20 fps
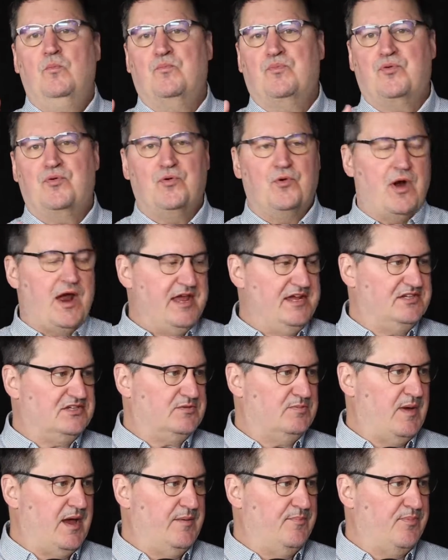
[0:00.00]

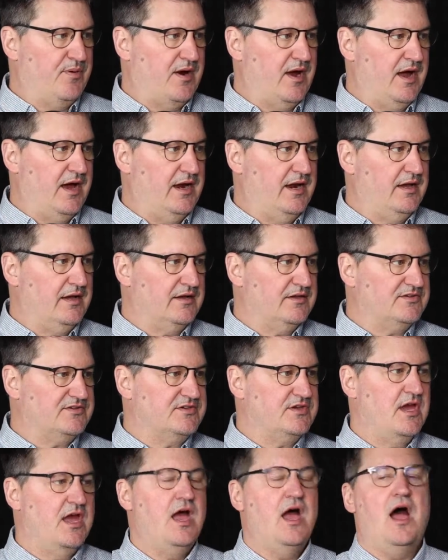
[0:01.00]
price my
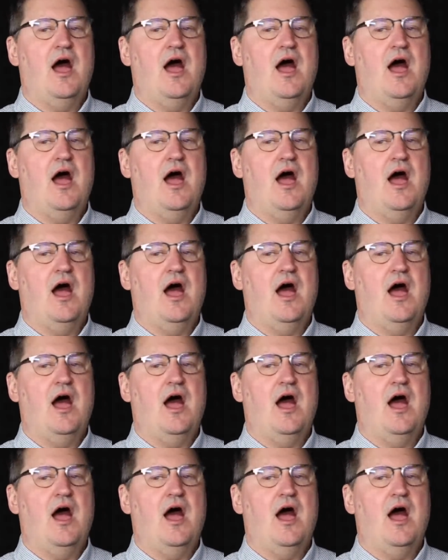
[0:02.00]
products?